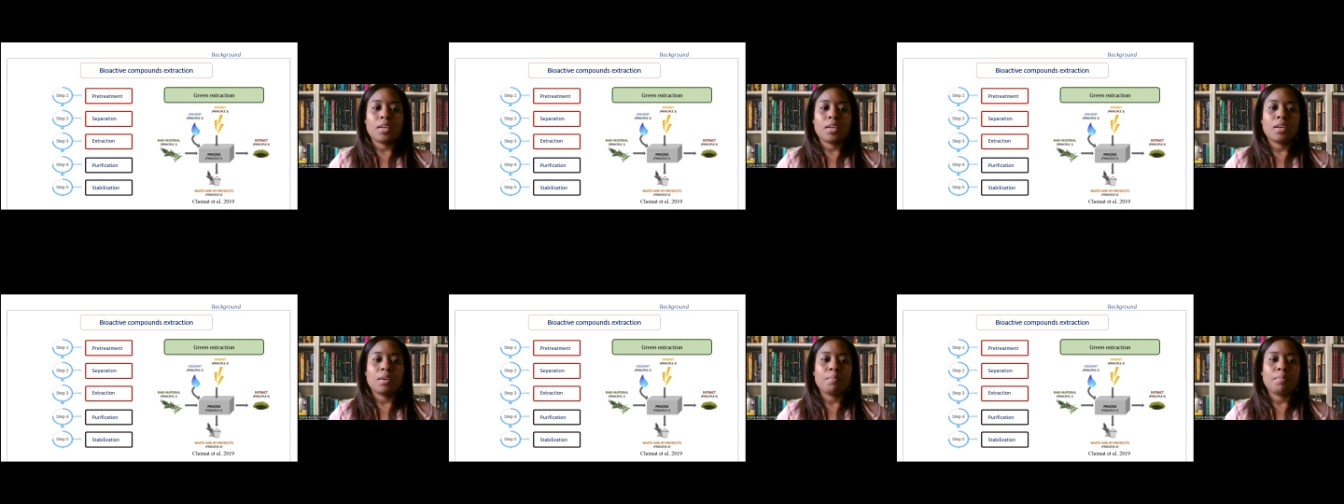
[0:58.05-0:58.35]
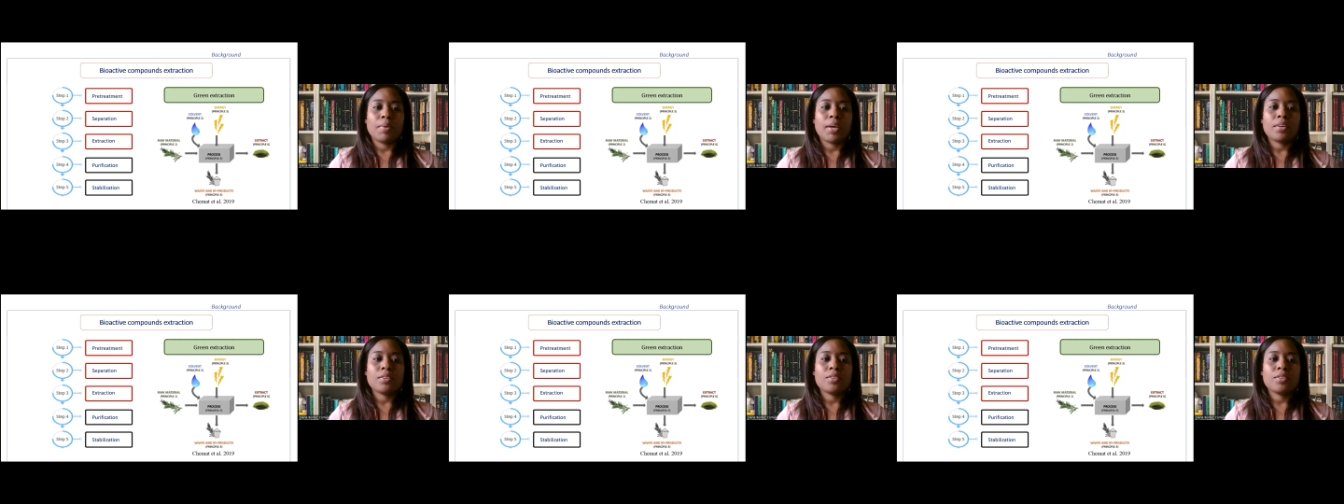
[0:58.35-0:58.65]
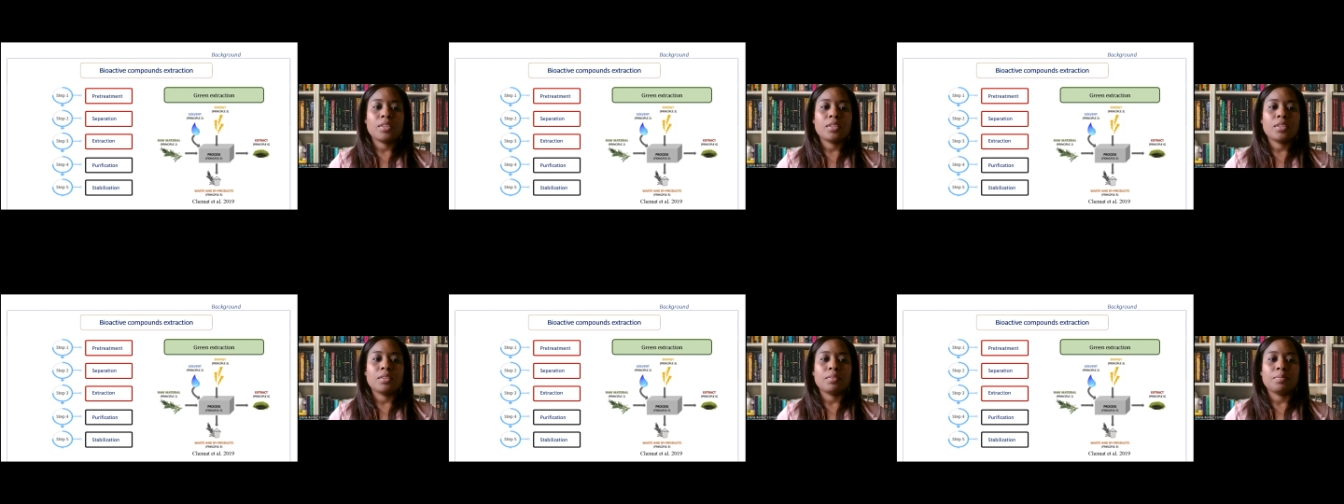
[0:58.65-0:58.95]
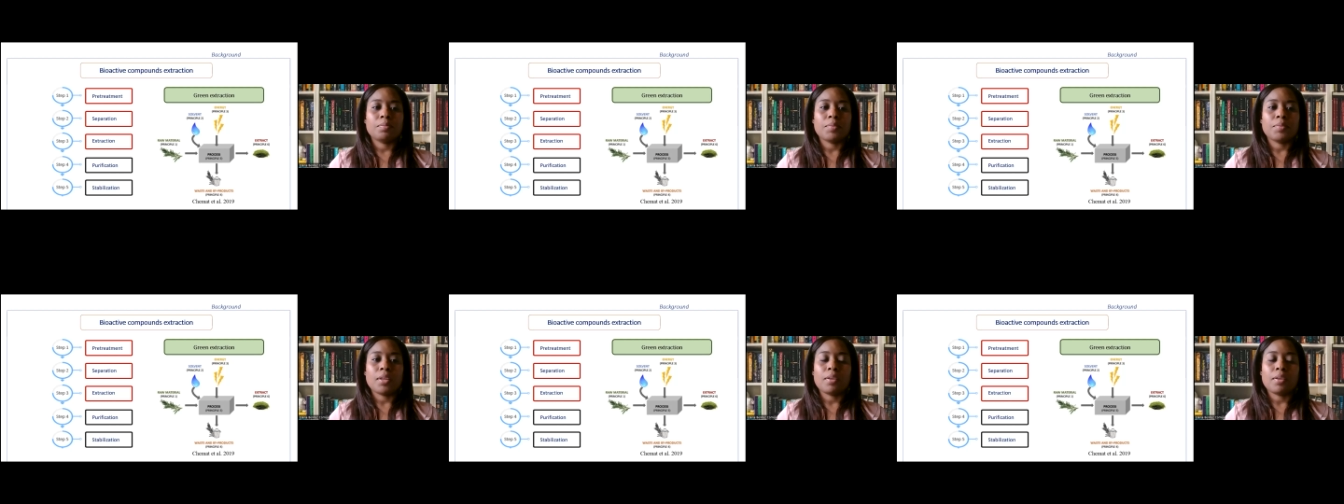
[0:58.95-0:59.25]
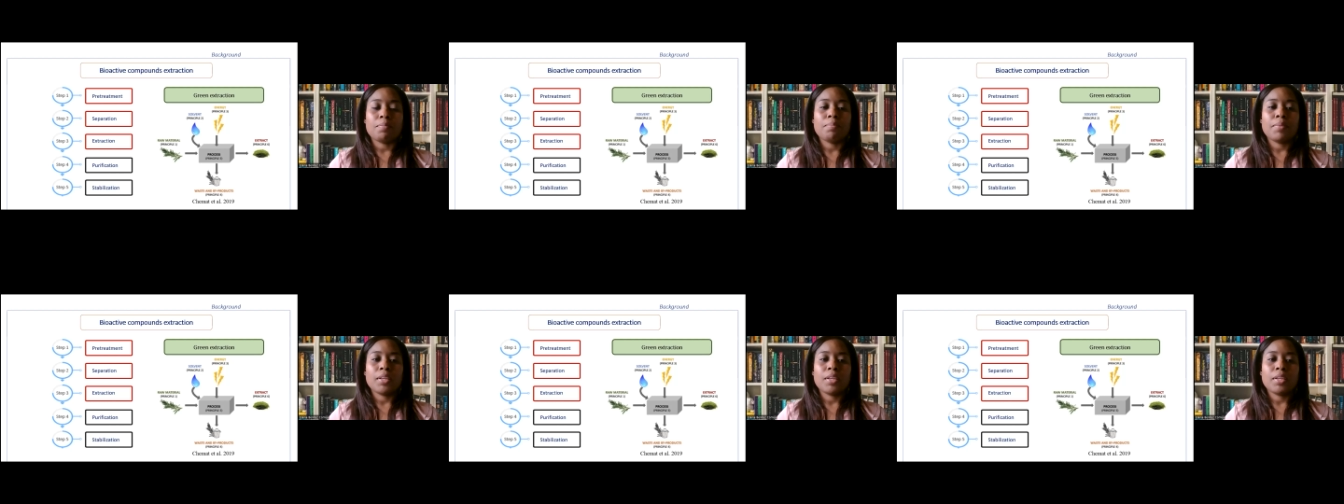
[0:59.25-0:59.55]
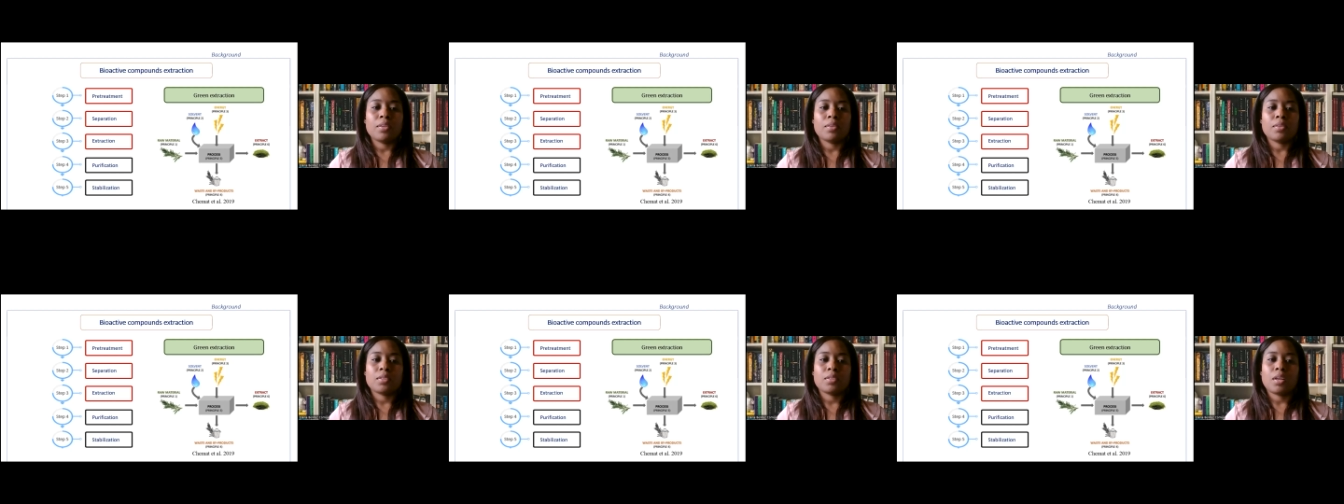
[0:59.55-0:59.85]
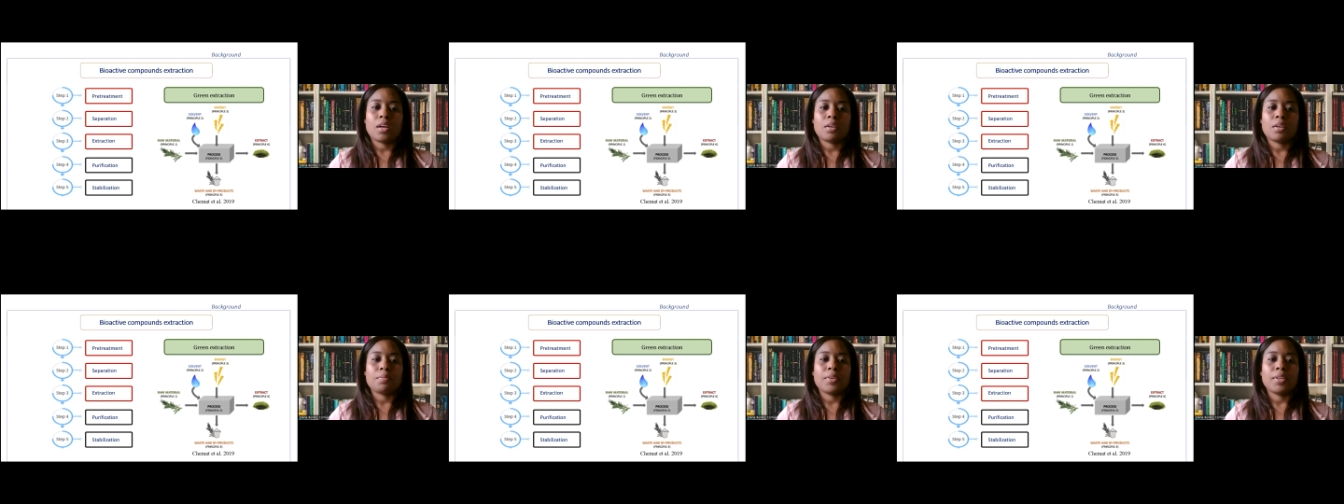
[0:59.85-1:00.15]
emerging methods
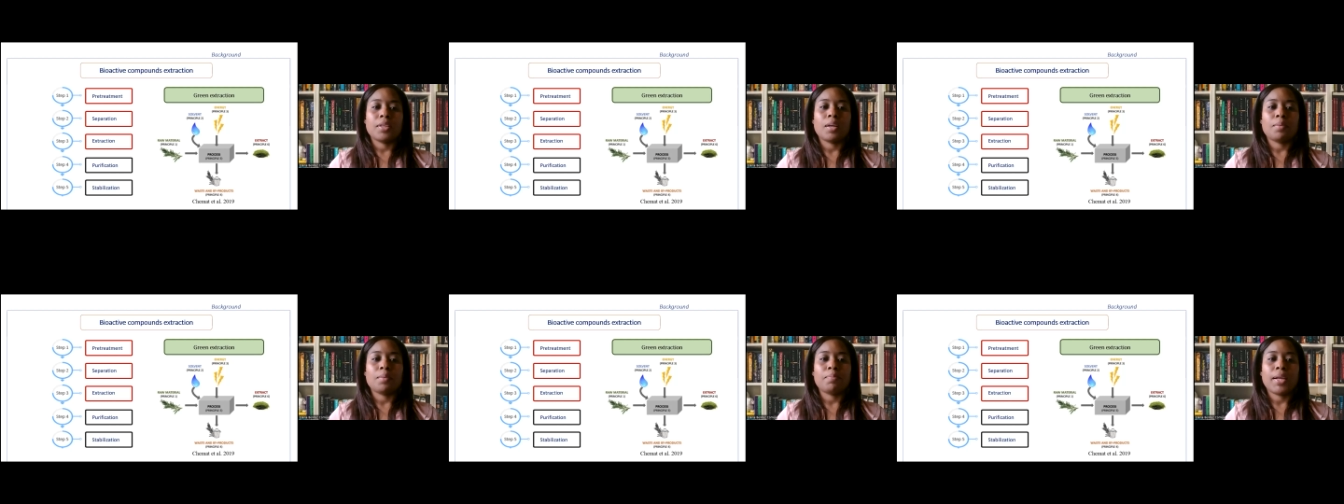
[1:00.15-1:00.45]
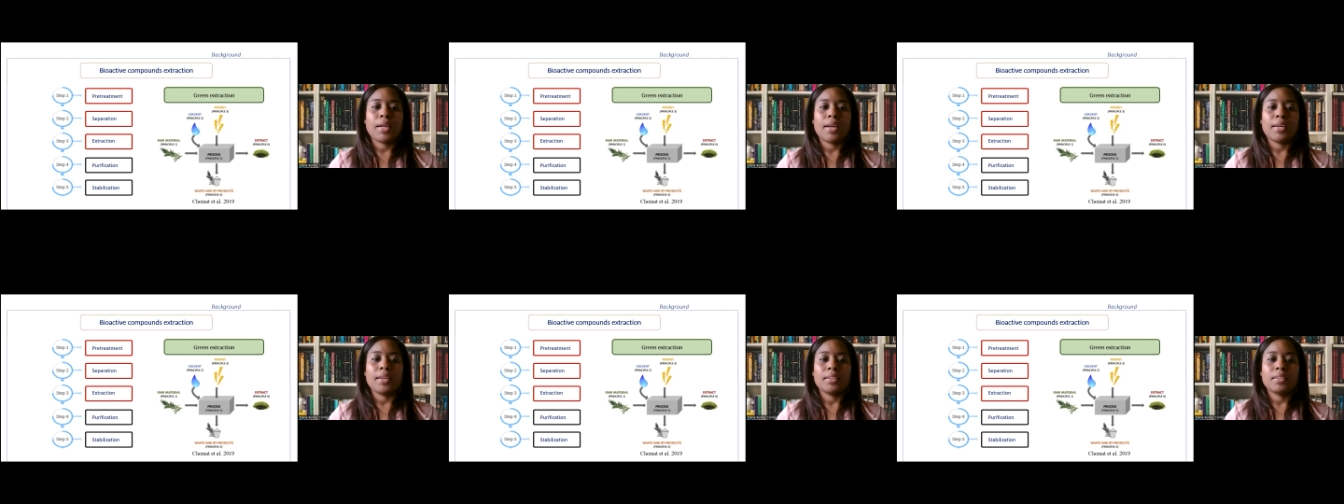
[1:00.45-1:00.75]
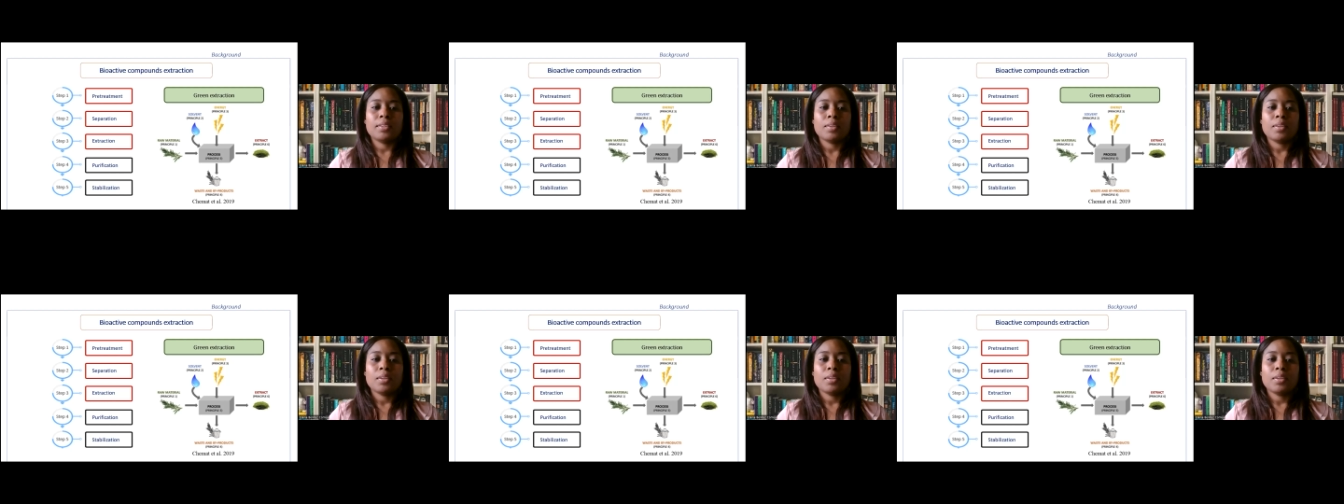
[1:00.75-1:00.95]
are being applied.